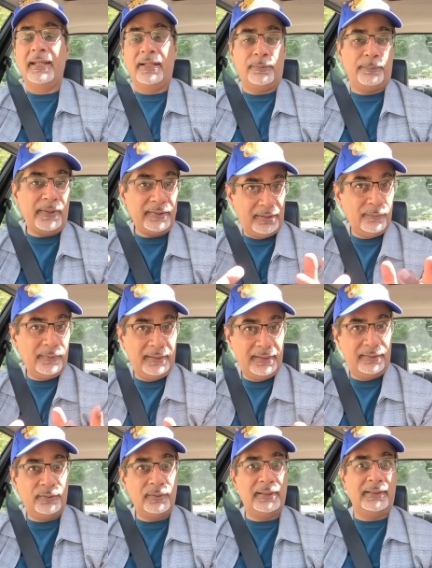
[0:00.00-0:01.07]
especially with
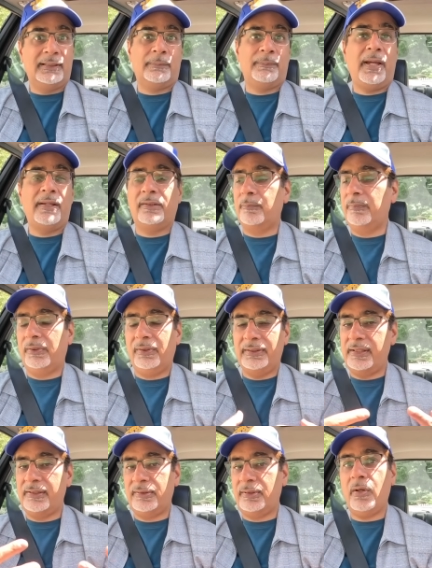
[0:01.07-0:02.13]
this ULEZ expansion,
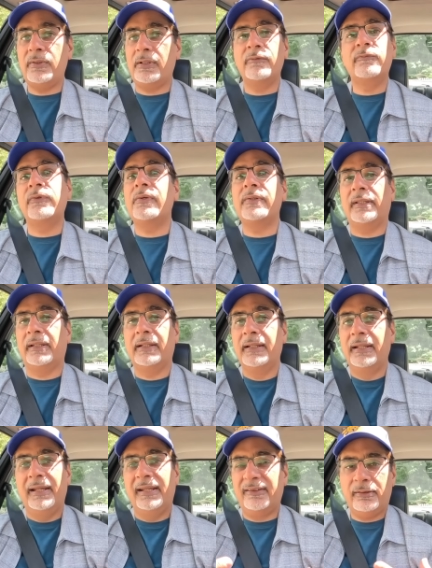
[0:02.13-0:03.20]
because it's so confusing.
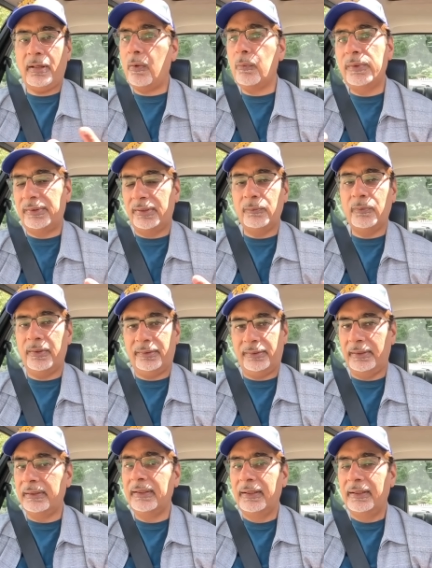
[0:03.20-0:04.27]
It's so
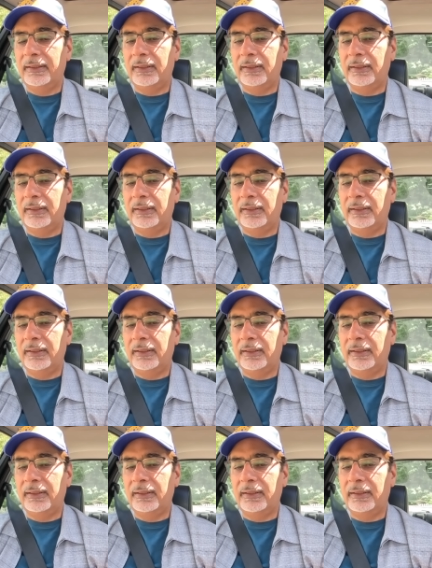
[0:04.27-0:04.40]
wishy-washy.